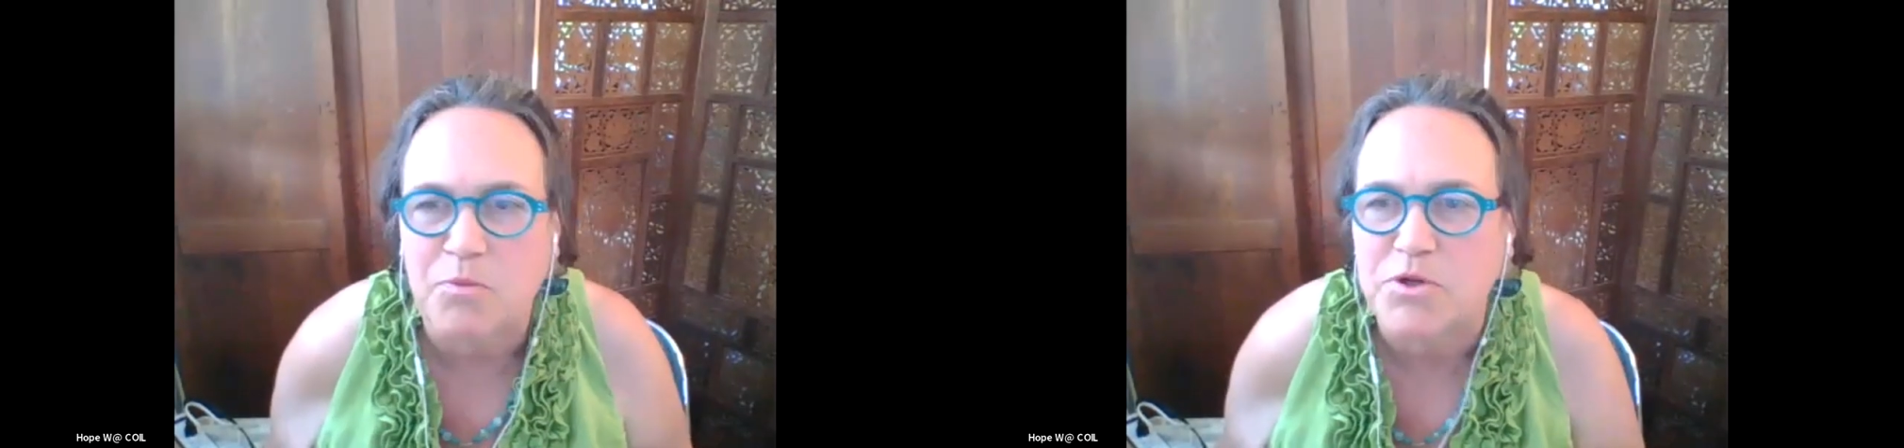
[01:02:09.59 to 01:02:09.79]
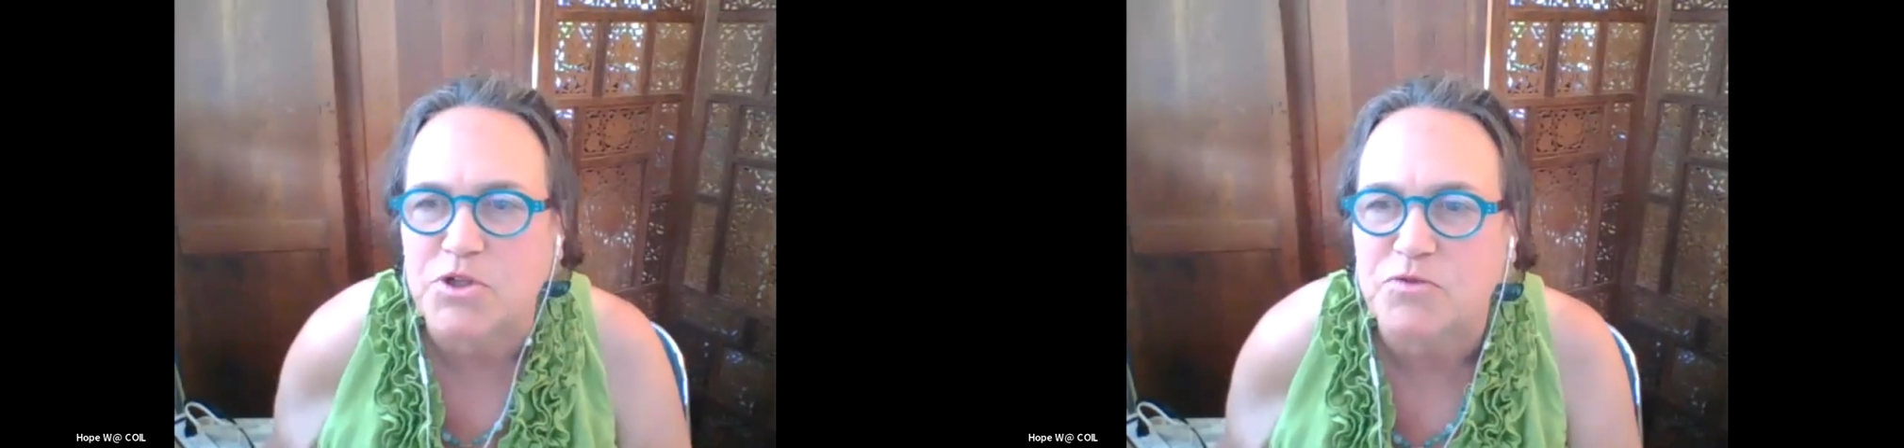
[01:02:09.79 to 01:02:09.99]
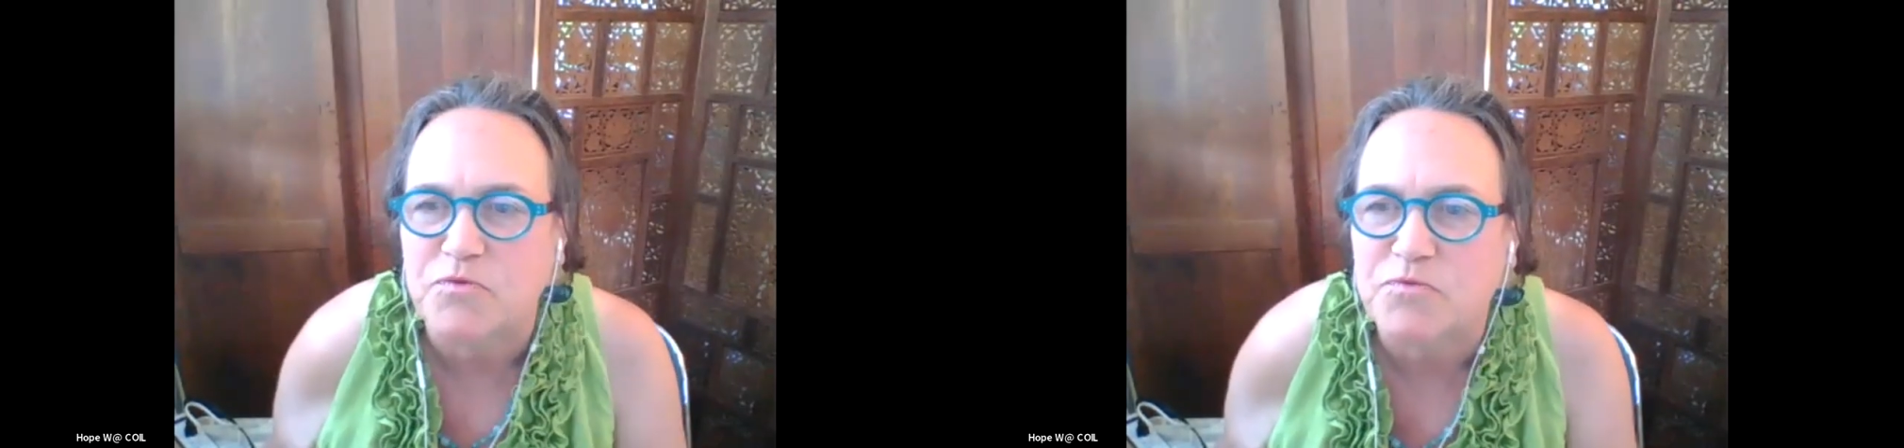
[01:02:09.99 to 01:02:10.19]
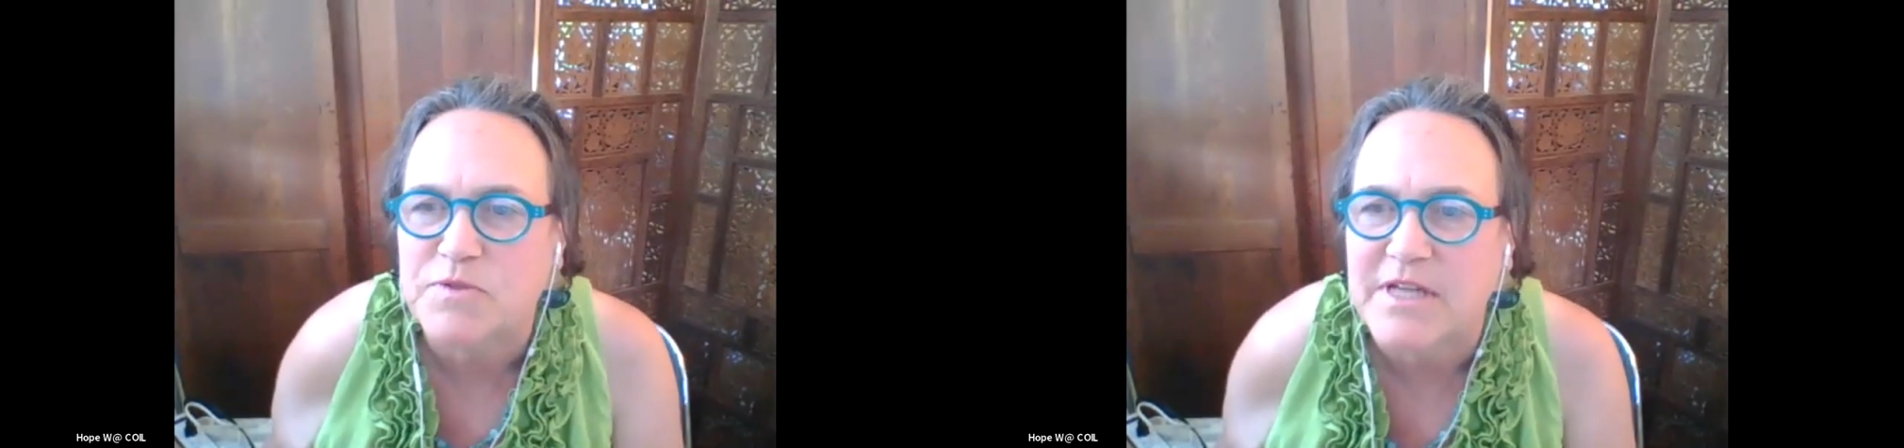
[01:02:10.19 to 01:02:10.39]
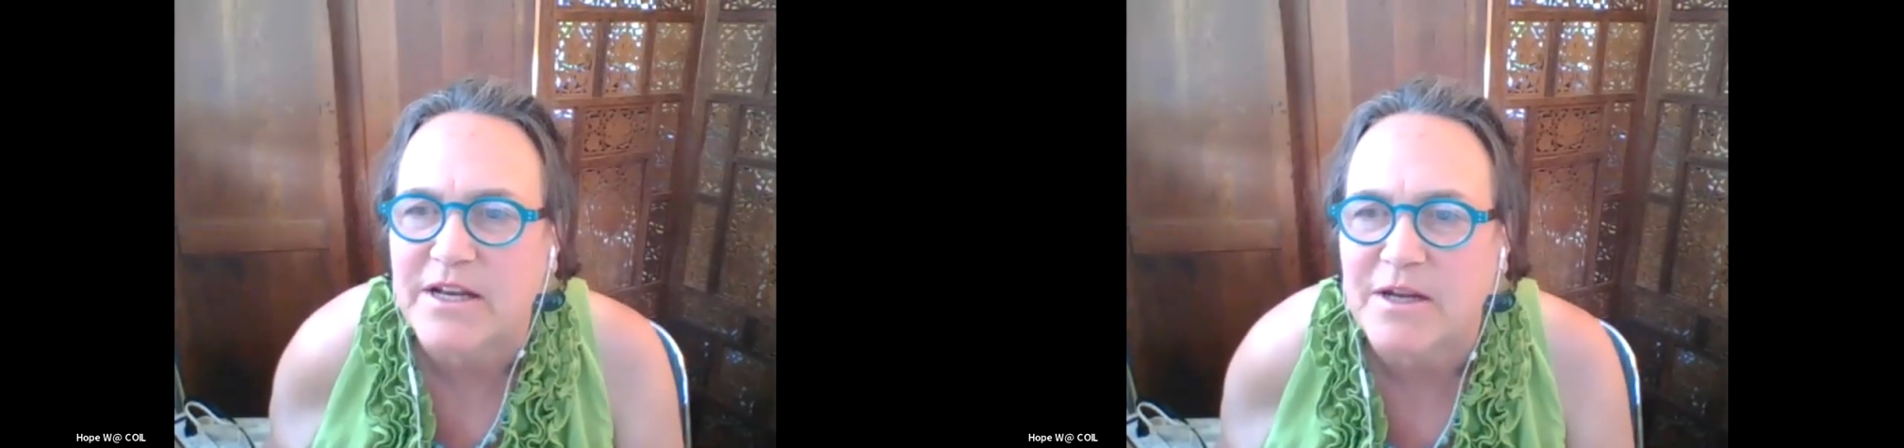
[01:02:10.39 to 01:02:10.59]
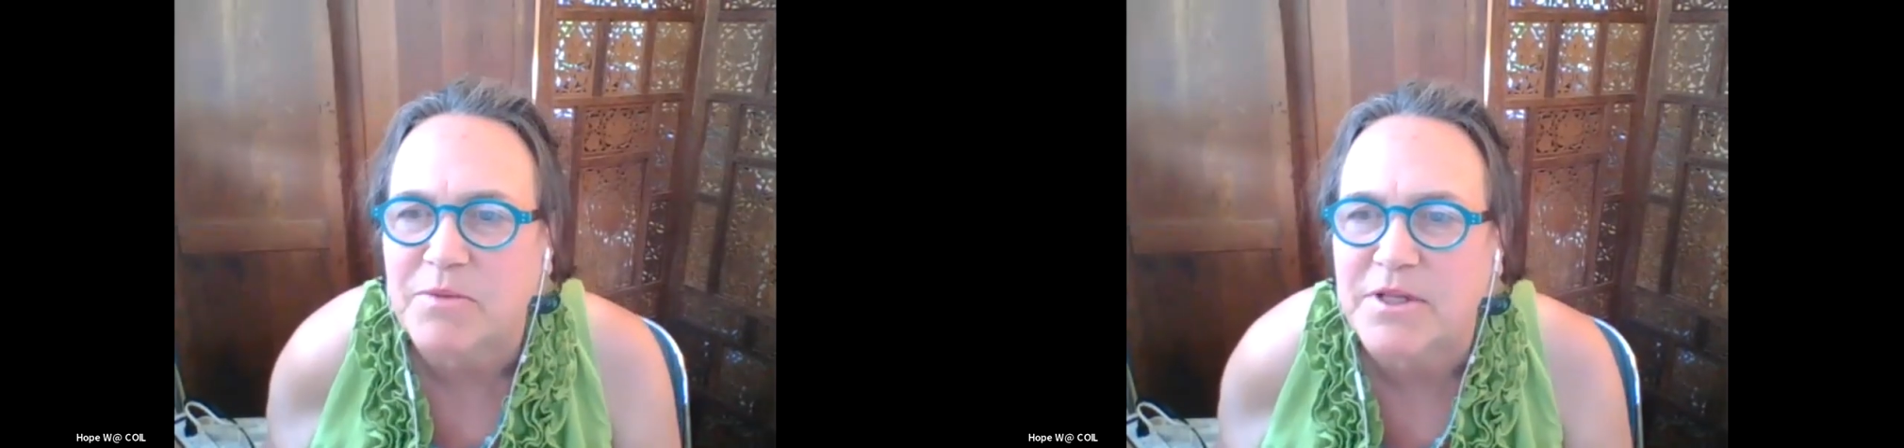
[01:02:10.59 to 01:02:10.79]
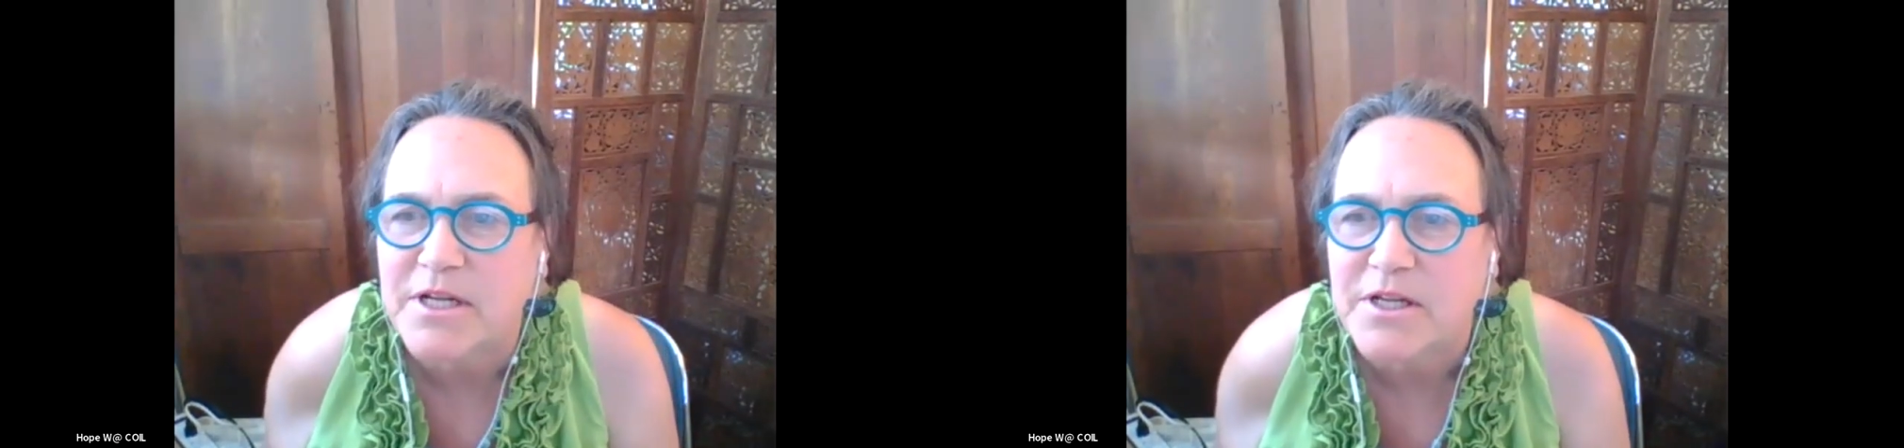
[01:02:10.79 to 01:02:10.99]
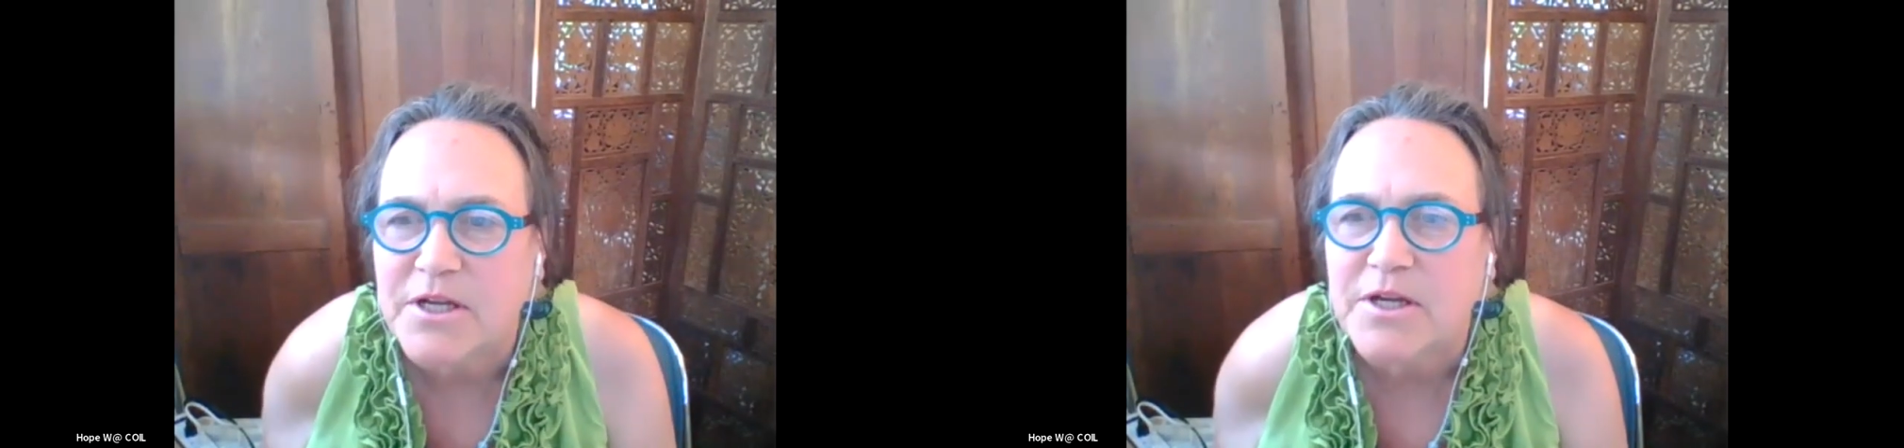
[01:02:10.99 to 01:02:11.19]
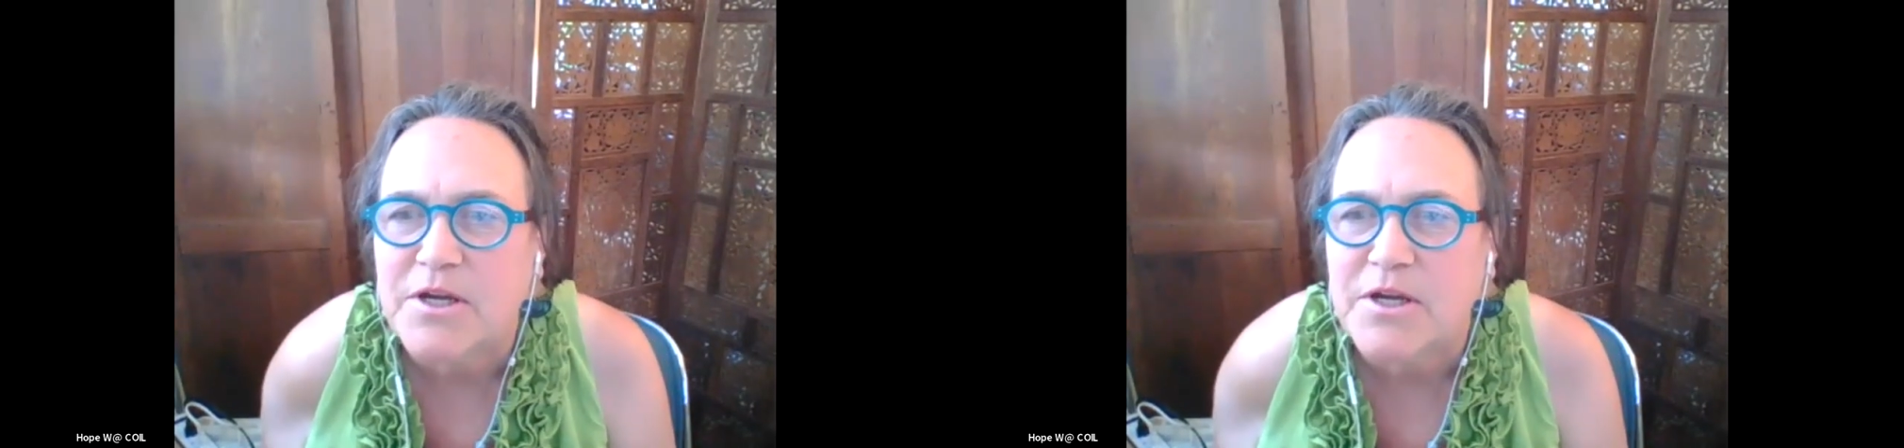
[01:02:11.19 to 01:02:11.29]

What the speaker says: put your sound up a little?